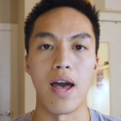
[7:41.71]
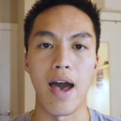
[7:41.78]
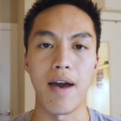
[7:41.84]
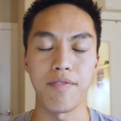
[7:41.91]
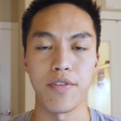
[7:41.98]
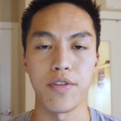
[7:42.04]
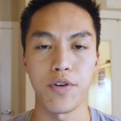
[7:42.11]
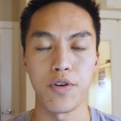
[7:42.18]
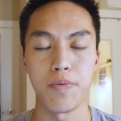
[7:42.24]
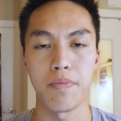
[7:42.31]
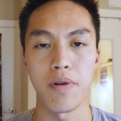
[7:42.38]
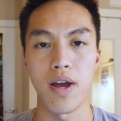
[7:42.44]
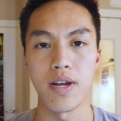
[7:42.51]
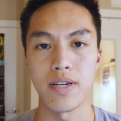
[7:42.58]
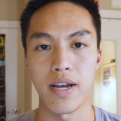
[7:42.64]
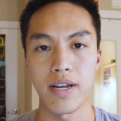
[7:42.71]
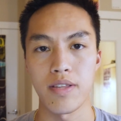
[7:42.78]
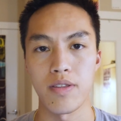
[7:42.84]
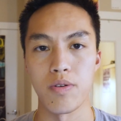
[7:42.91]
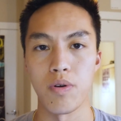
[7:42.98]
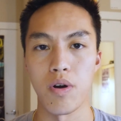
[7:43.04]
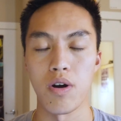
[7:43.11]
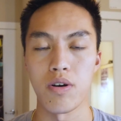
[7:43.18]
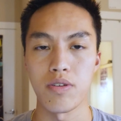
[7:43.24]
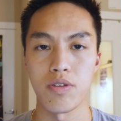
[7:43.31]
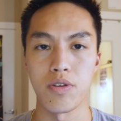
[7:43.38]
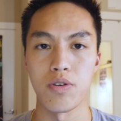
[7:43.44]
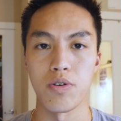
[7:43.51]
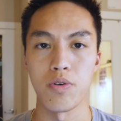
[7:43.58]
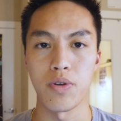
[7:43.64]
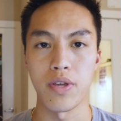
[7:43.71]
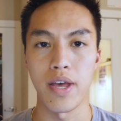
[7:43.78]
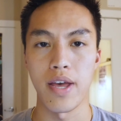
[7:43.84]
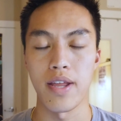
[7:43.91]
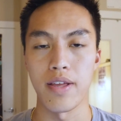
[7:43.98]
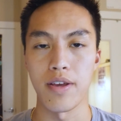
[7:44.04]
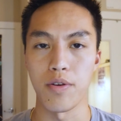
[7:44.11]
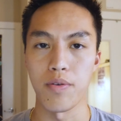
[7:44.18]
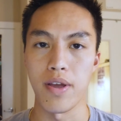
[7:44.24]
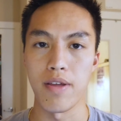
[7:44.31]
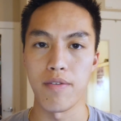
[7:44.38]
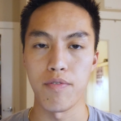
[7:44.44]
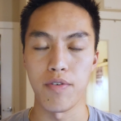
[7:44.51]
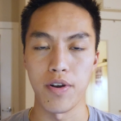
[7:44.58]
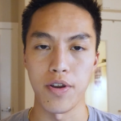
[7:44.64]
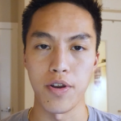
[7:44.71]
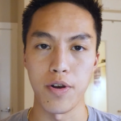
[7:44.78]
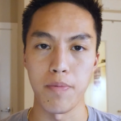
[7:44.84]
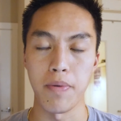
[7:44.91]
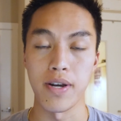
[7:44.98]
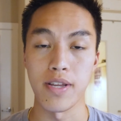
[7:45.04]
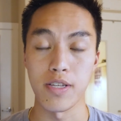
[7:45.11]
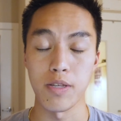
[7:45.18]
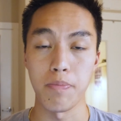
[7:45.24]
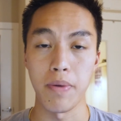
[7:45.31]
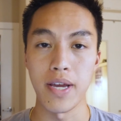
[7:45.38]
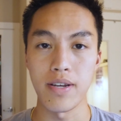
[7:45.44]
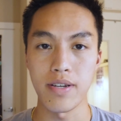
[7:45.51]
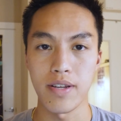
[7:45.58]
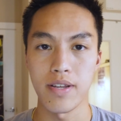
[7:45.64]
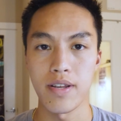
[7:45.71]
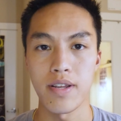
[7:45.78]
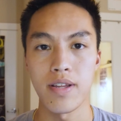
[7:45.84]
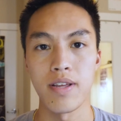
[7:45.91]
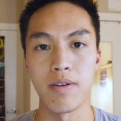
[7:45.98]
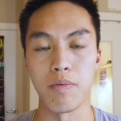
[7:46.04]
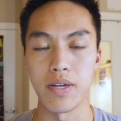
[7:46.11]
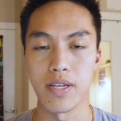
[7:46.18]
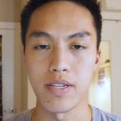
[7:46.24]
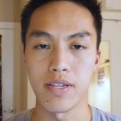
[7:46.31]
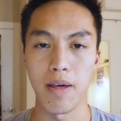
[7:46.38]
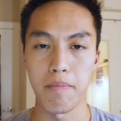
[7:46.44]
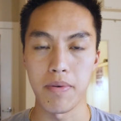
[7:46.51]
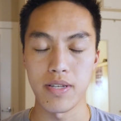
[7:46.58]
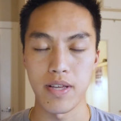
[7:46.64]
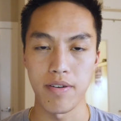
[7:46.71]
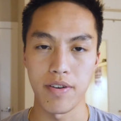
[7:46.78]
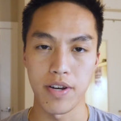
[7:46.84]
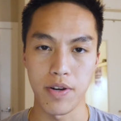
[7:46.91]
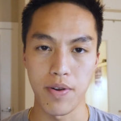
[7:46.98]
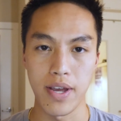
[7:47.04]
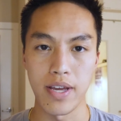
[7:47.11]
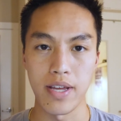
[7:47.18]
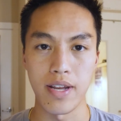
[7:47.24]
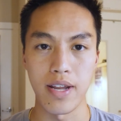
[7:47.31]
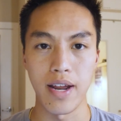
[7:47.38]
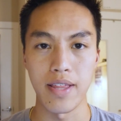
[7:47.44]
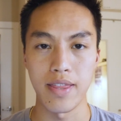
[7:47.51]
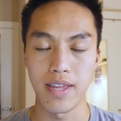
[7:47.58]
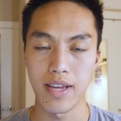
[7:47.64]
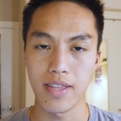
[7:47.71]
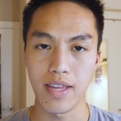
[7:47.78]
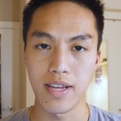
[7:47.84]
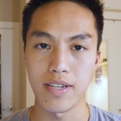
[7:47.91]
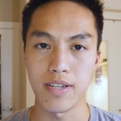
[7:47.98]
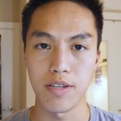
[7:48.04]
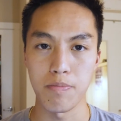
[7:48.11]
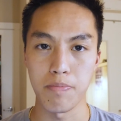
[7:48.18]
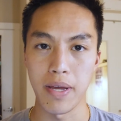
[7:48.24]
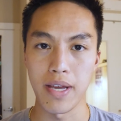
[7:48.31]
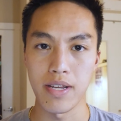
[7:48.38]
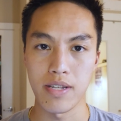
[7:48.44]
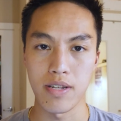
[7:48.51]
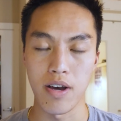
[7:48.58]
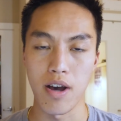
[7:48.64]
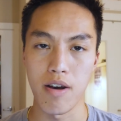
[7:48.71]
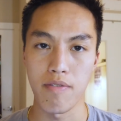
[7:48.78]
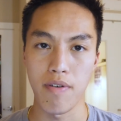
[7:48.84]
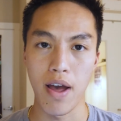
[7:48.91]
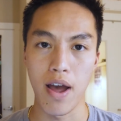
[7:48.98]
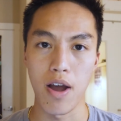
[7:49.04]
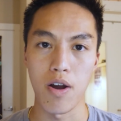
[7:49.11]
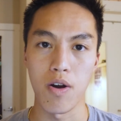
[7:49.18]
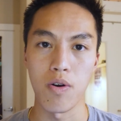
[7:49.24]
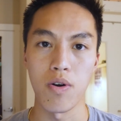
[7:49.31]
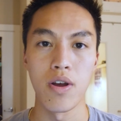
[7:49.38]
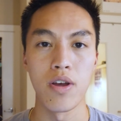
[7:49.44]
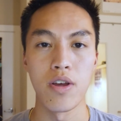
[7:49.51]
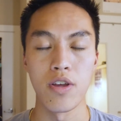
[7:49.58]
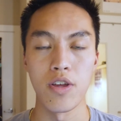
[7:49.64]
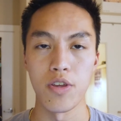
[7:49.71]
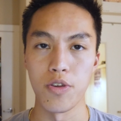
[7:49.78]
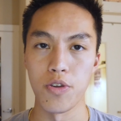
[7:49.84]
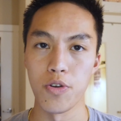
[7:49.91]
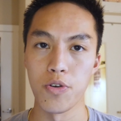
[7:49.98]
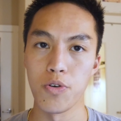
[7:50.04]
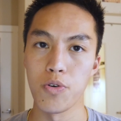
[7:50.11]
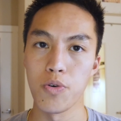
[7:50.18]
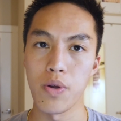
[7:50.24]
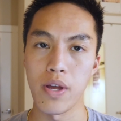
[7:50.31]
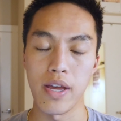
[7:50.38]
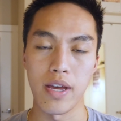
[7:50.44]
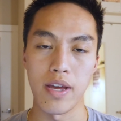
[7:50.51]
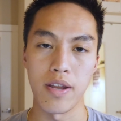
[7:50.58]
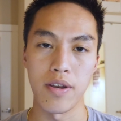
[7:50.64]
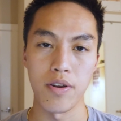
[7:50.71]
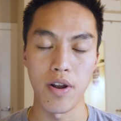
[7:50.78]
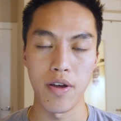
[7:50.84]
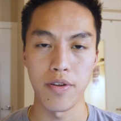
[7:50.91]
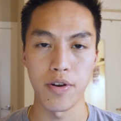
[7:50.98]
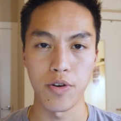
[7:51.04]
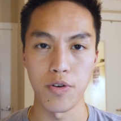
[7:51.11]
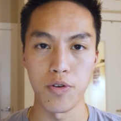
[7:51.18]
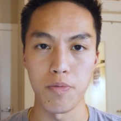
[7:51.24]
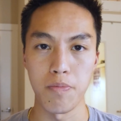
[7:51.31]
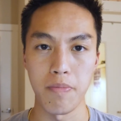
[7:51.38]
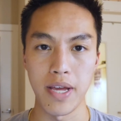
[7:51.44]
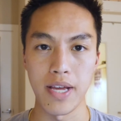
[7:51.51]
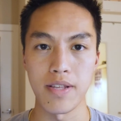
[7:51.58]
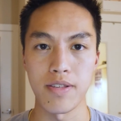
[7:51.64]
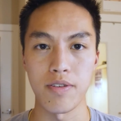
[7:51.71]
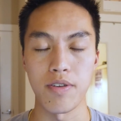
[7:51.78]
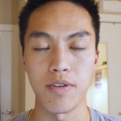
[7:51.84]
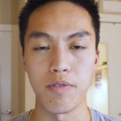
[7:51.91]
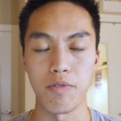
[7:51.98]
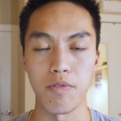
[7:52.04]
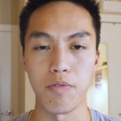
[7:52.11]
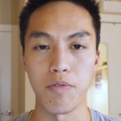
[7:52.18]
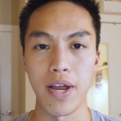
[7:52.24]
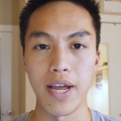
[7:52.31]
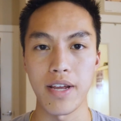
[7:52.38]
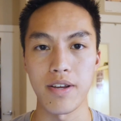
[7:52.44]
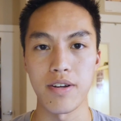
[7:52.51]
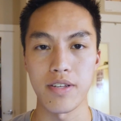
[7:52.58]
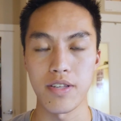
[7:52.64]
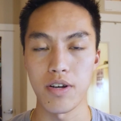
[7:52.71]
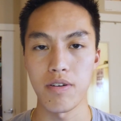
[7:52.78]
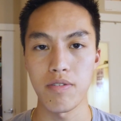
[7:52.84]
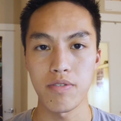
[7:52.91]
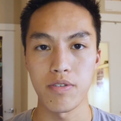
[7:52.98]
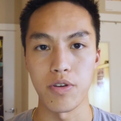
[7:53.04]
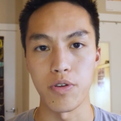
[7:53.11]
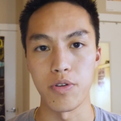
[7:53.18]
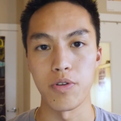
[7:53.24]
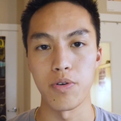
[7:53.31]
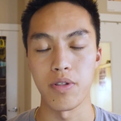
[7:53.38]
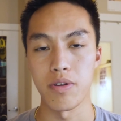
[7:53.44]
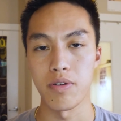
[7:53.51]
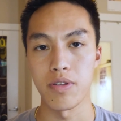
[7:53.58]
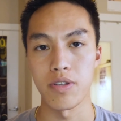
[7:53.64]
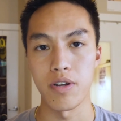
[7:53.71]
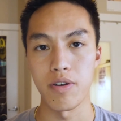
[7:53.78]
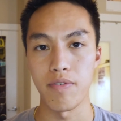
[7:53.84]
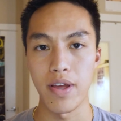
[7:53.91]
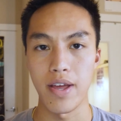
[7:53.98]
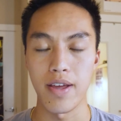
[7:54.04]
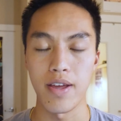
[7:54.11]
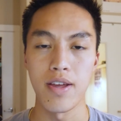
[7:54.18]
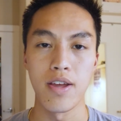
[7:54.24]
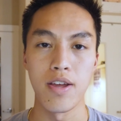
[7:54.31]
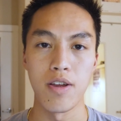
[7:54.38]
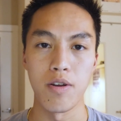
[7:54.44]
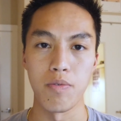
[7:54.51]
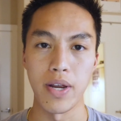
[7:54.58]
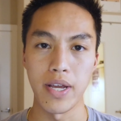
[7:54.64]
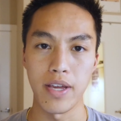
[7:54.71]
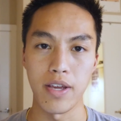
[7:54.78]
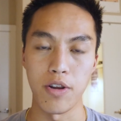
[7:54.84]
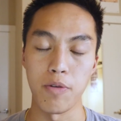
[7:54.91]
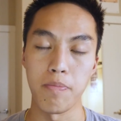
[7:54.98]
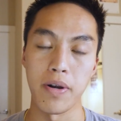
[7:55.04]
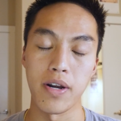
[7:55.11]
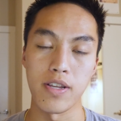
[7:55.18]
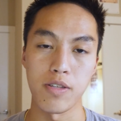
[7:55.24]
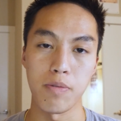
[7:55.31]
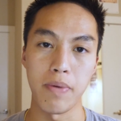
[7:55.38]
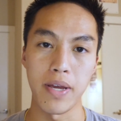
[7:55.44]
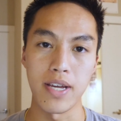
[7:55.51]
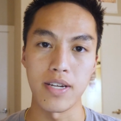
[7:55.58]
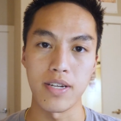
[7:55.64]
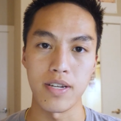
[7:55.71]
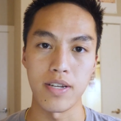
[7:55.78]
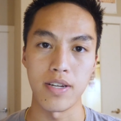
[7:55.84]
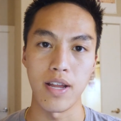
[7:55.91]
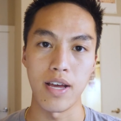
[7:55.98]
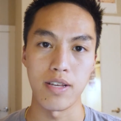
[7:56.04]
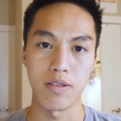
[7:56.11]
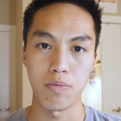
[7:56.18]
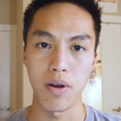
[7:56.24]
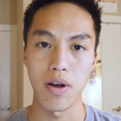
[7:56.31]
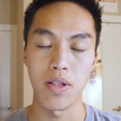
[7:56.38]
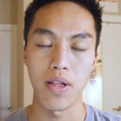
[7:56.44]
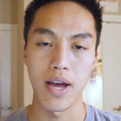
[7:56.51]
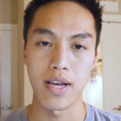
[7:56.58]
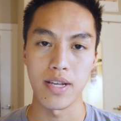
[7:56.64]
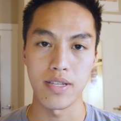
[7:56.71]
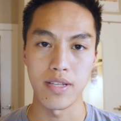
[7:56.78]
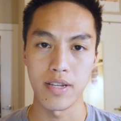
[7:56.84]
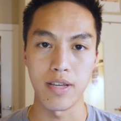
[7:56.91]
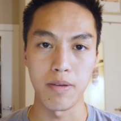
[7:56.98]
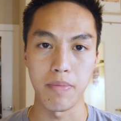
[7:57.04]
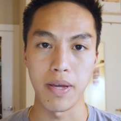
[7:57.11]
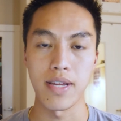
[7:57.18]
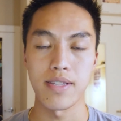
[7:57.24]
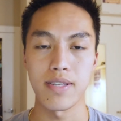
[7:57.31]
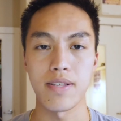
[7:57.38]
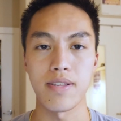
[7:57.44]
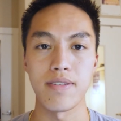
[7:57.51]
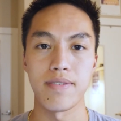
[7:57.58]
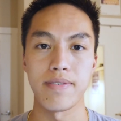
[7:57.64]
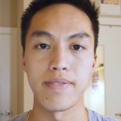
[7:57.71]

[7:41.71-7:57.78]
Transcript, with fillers: After the group project, you also get a grade for your participation, which is 10% of your grade, and I think that's just based off how you and your other group mates rank yourself. So you do a little survey ranking your participation as well as the teammates.